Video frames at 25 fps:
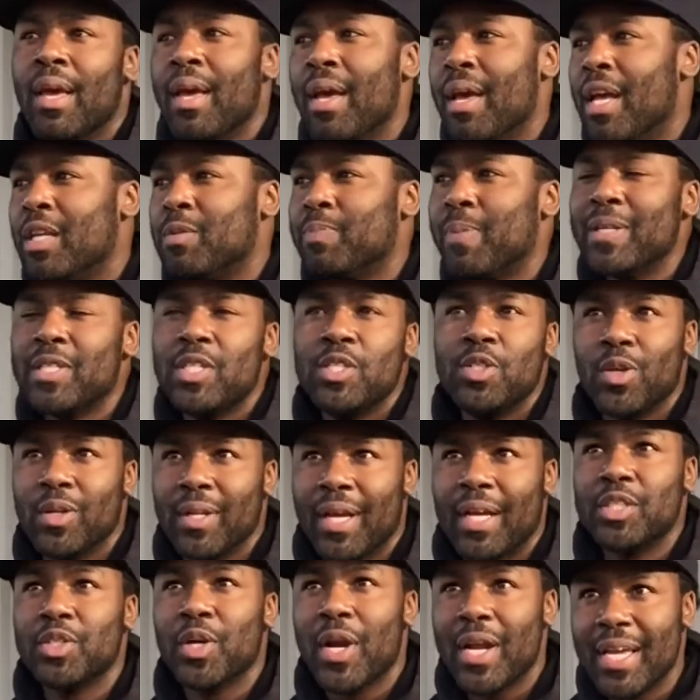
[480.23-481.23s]
especially during
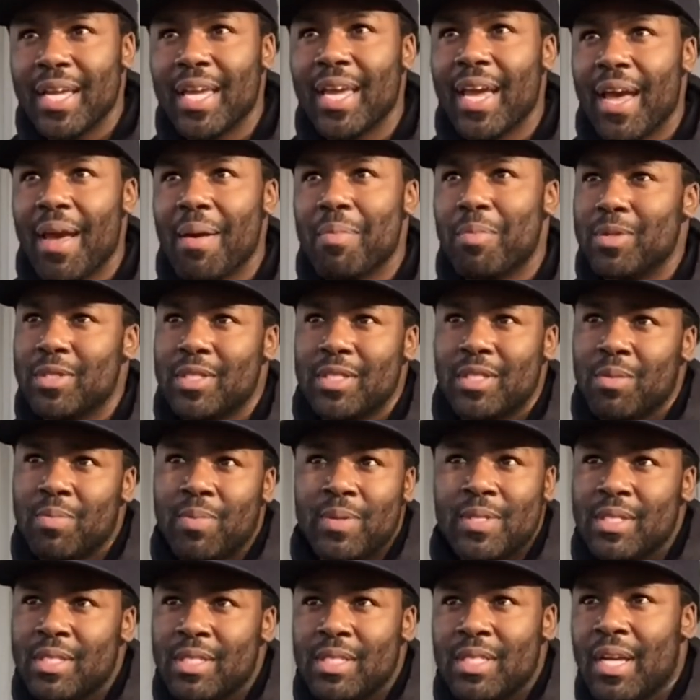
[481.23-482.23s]
like training camp, which is the
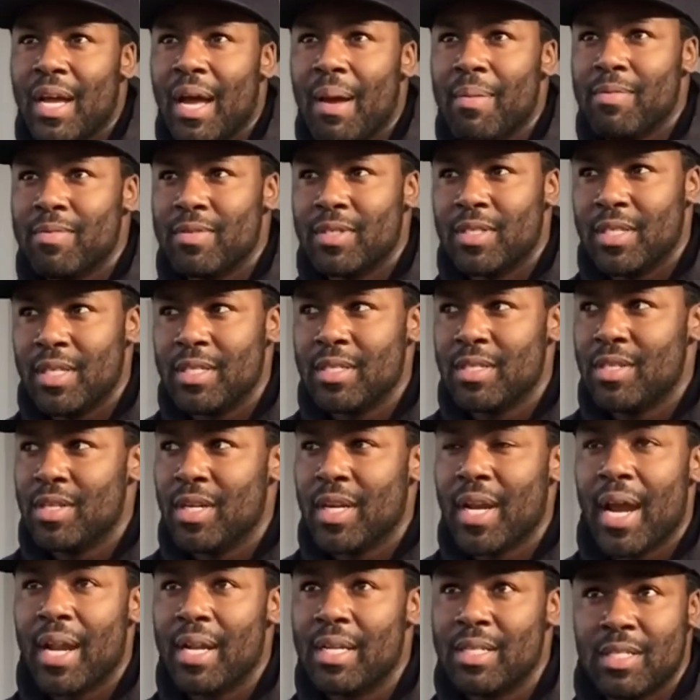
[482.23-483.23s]
busiest time of the season, you're
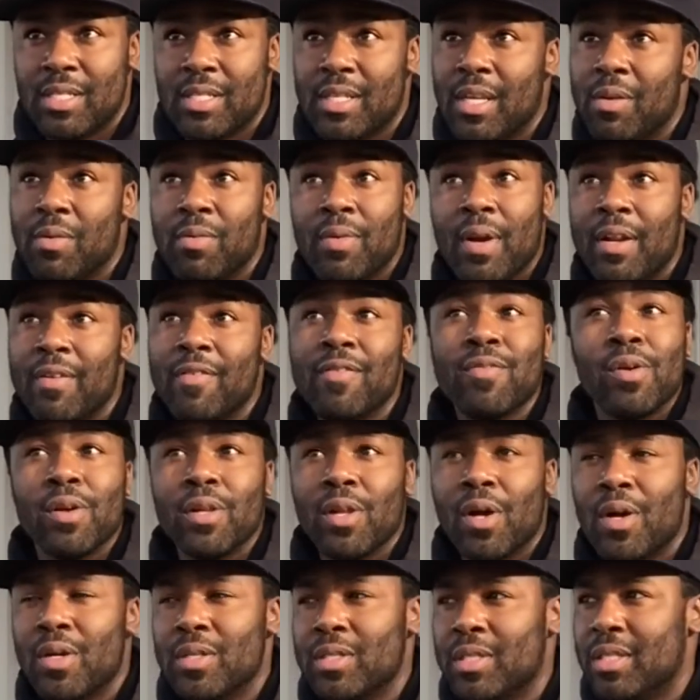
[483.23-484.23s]
kind of just getting ready for a
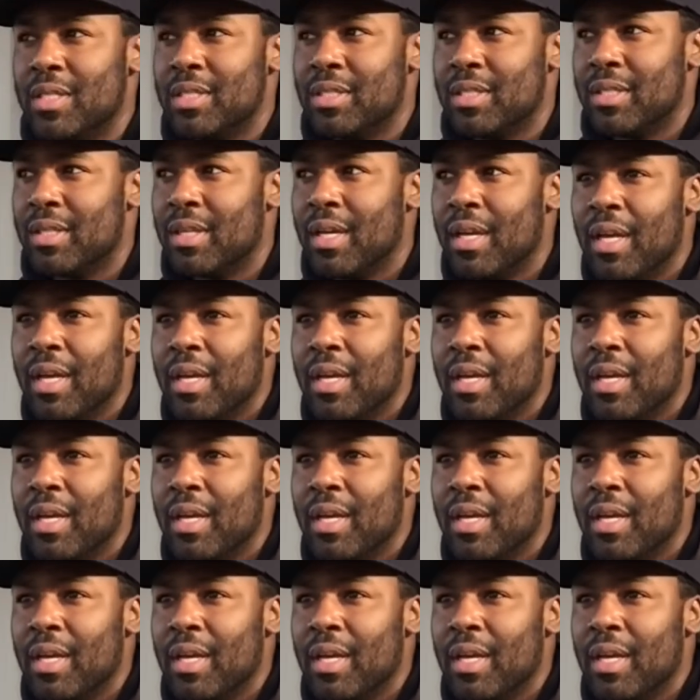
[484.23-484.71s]
long season.